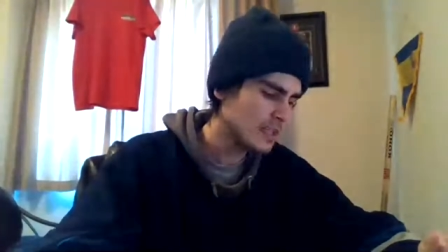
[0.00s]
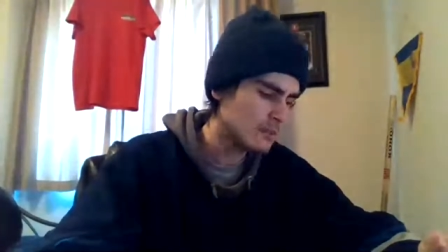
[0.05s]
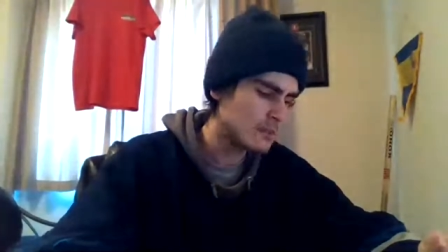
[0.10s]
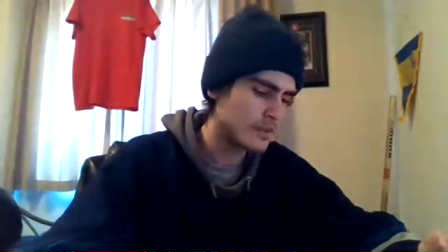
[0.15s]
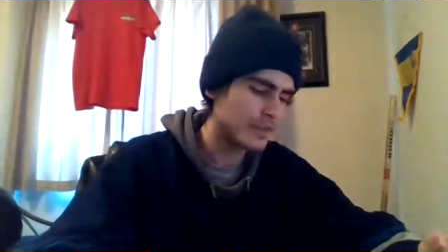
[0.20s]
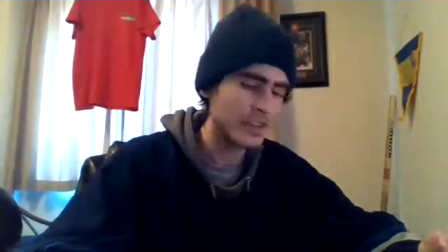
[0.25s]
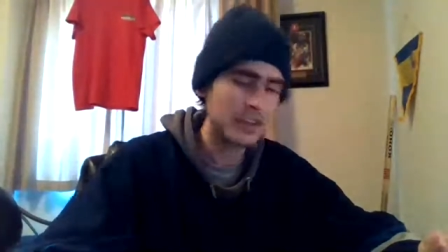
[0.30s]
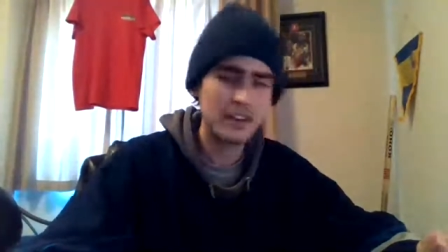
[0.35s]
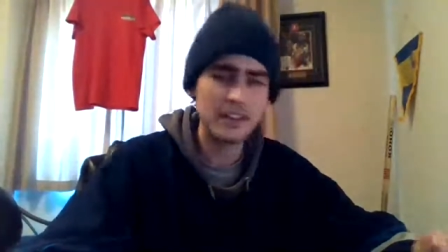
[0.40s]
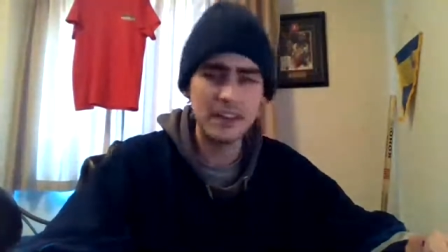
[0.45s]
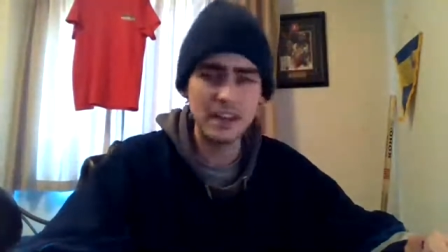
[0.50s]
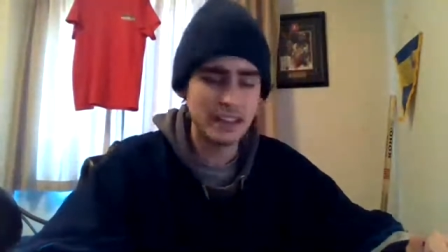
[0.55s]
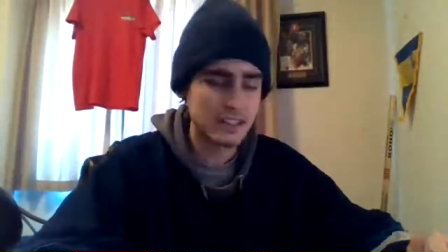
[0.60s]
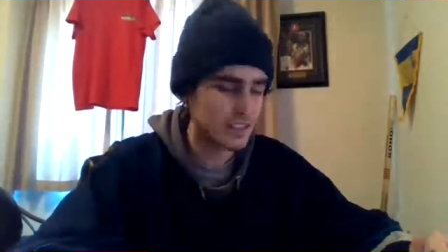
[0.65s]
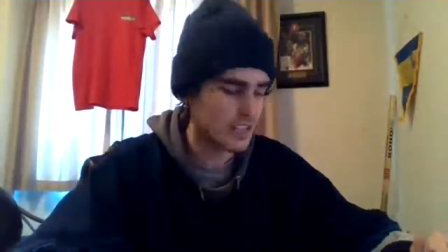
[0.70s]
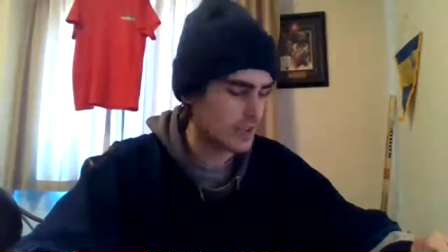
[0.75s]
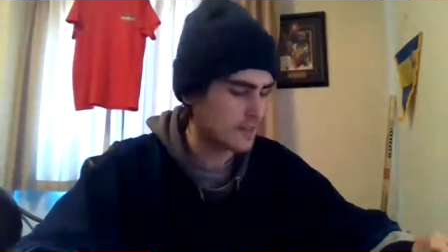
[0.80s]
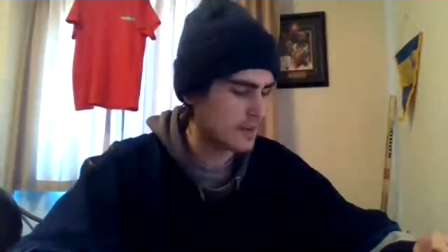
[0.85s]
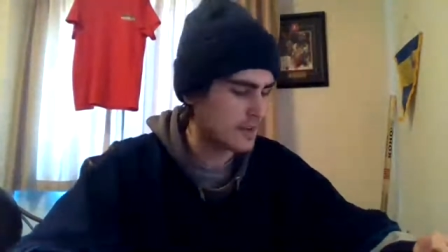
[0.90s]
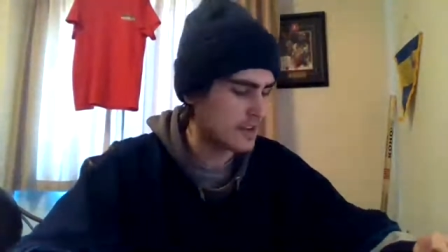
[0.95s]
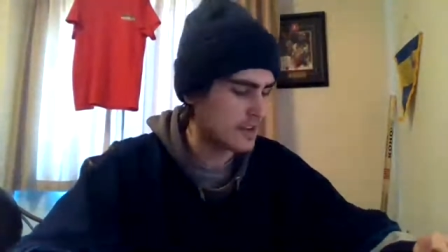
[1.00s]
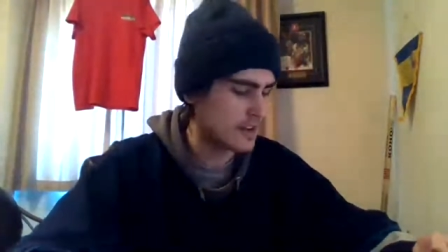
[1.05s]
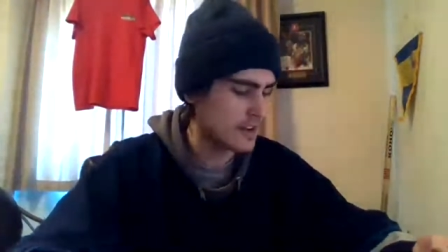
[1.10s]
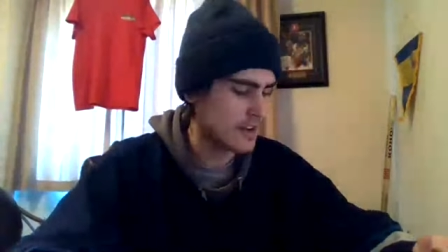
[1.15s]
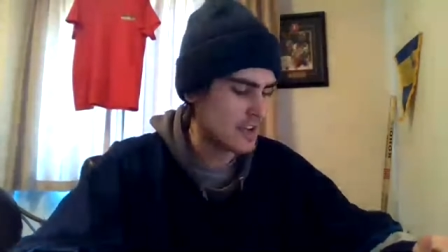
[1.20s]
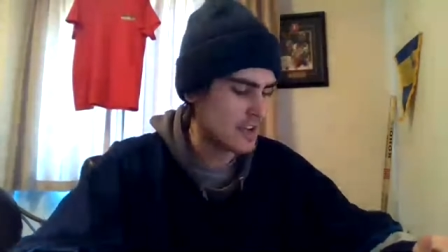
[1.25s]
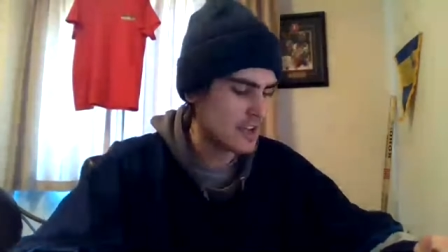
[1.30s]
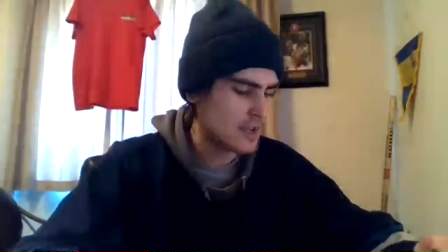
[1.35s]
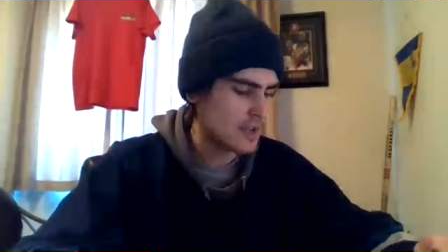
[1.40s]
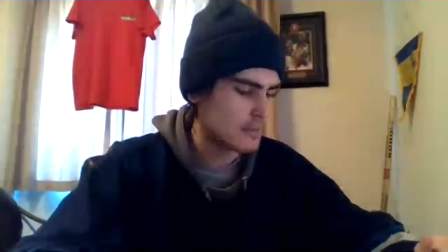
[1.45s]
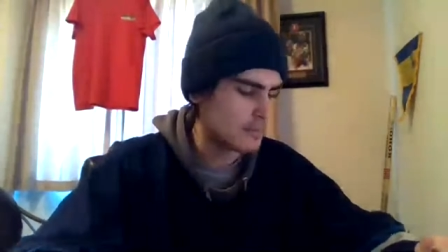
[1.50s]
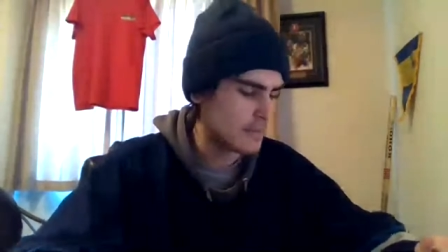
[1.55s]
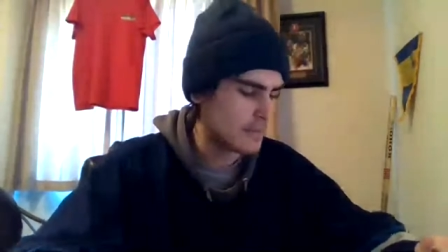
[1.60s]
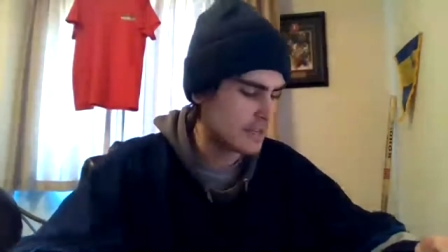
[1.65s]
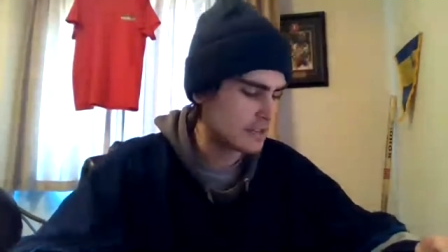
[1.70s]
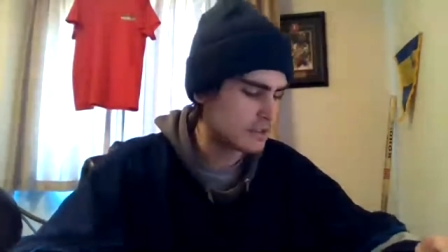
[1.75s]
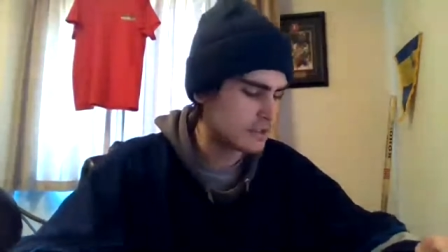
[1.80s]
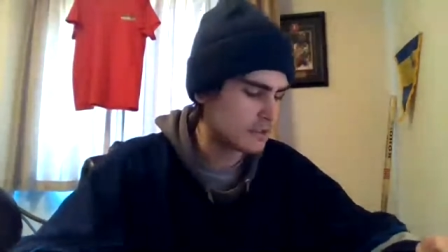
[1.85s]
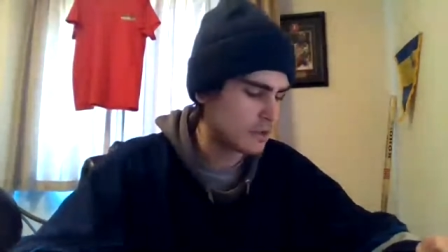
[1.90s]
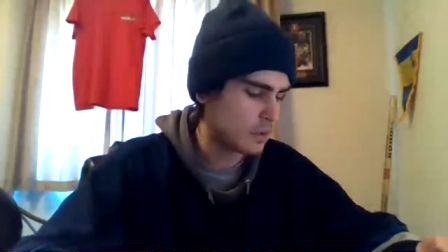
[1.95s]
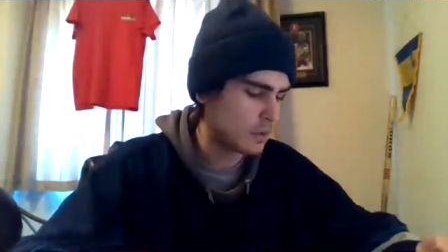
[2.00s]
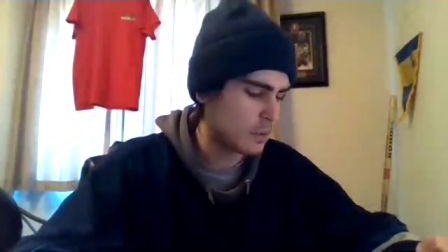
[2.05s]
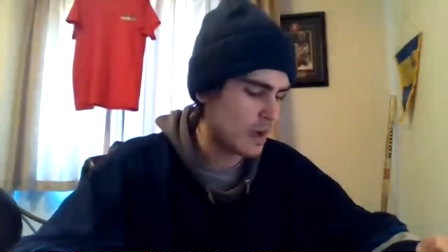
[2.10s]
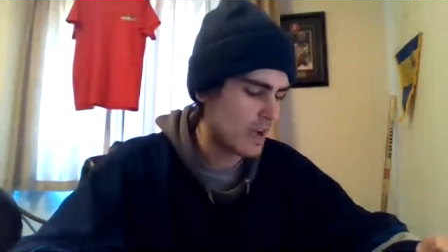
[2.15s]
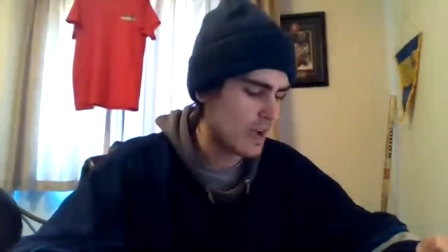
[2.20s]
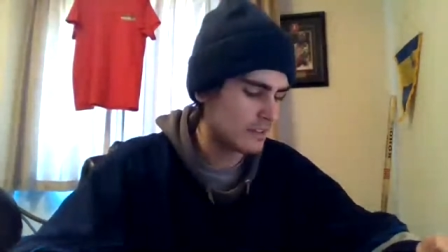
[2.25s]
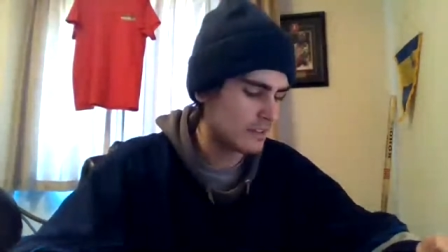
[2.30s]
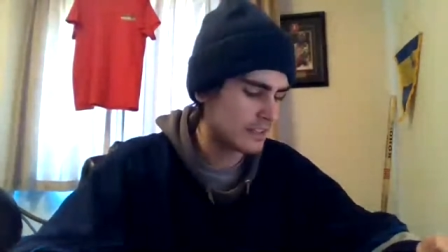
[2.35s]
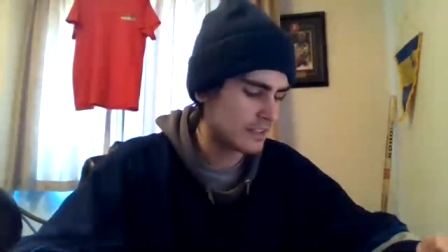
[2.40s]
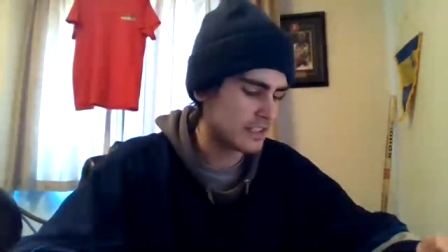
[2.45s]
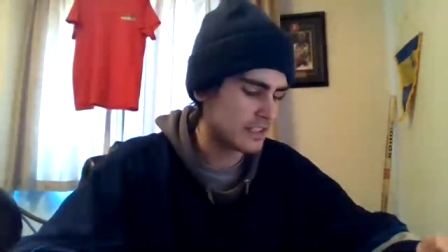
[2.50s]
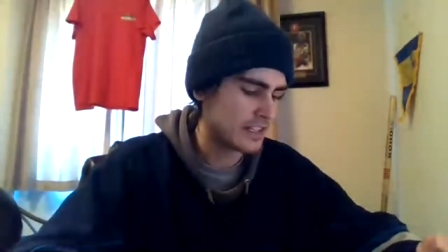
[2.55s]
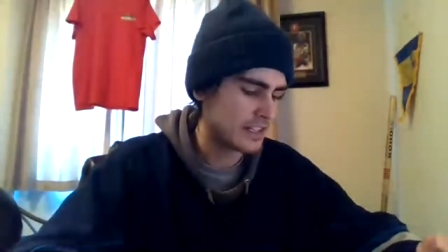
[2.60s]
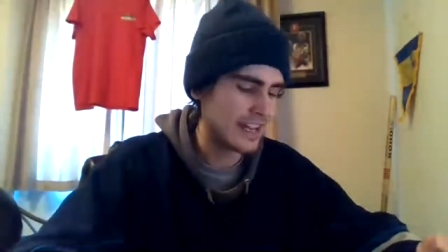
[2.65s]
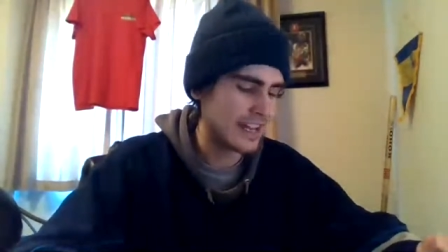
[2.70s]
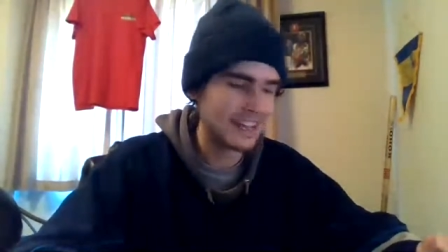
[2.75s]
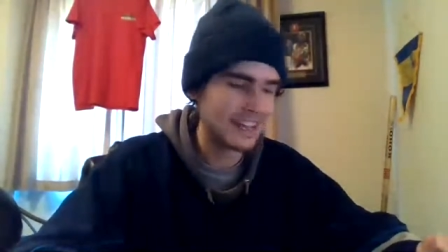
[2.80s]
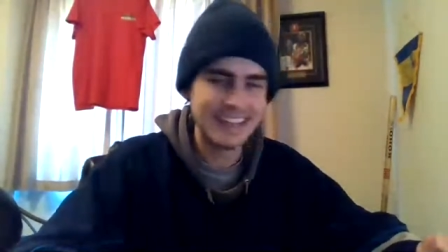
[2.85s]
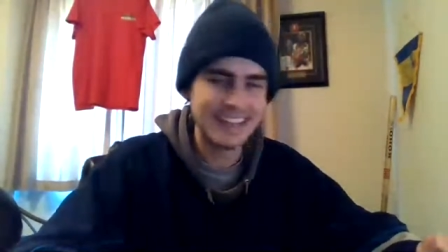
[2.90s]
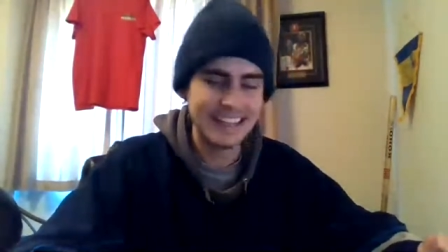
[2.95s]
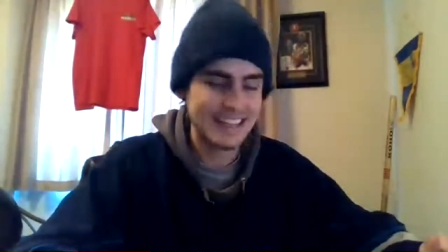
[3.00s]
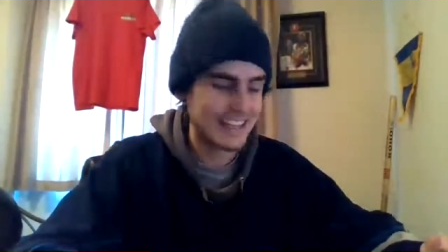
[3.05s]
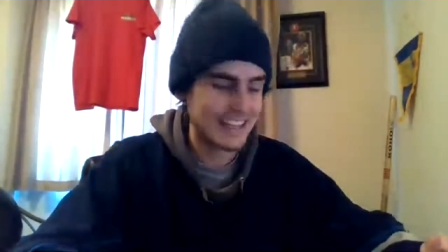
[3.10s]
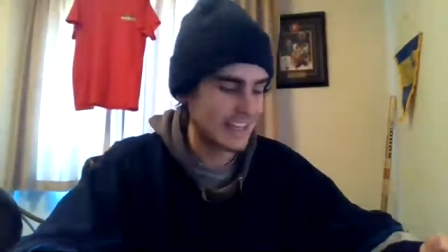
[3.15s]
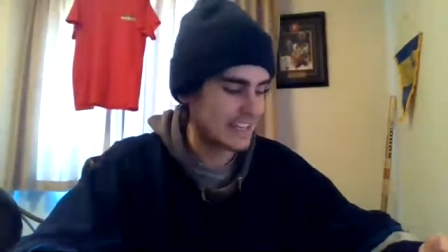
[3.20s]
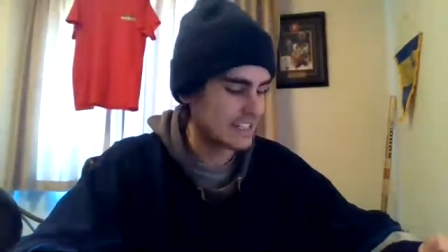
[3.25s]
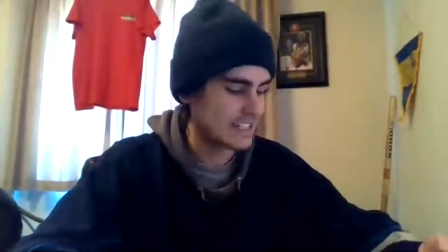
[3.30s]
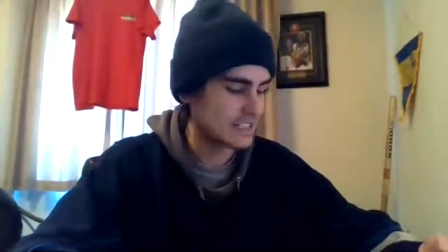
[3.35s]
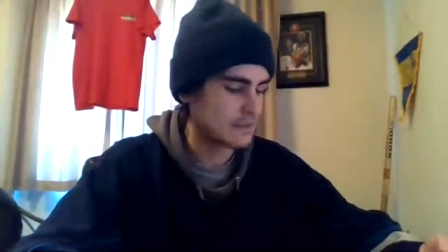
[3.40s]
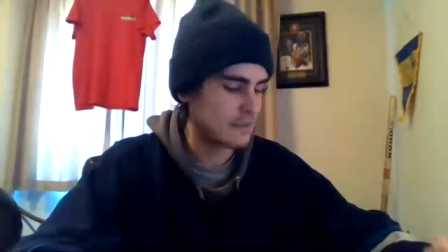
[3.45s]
Moving on to the next game here, Minnesota Wild and your LA Kings.